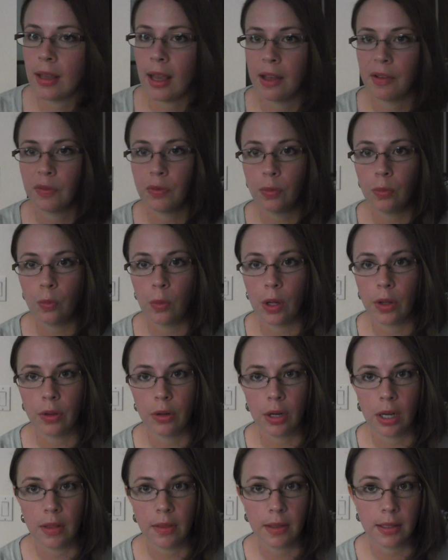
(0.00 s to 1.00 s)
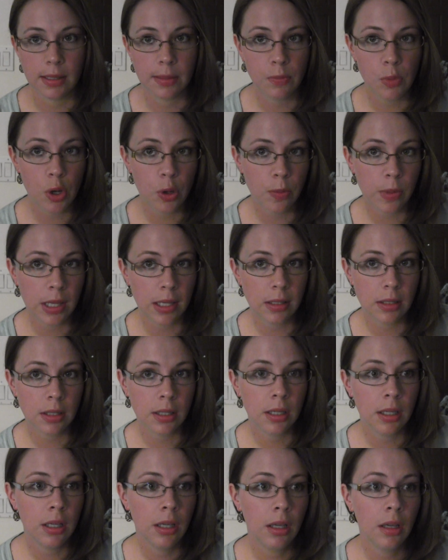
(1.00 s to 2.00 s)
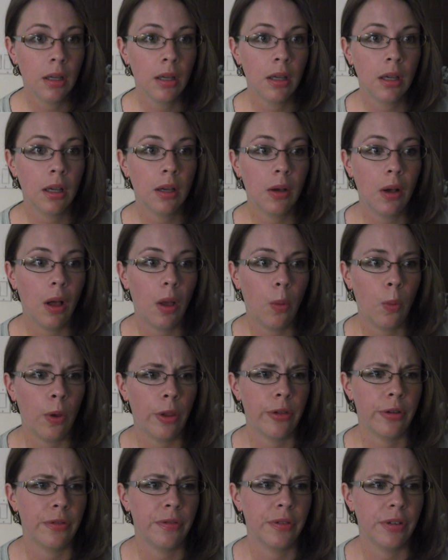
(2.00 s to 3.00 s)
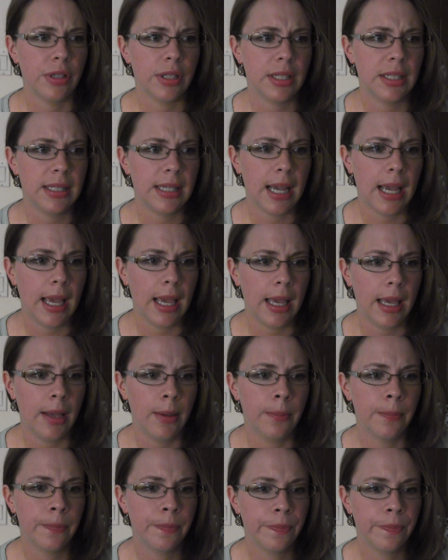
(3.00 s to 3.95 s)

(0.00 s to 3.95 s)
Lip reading: have weather at this moment, weather for today,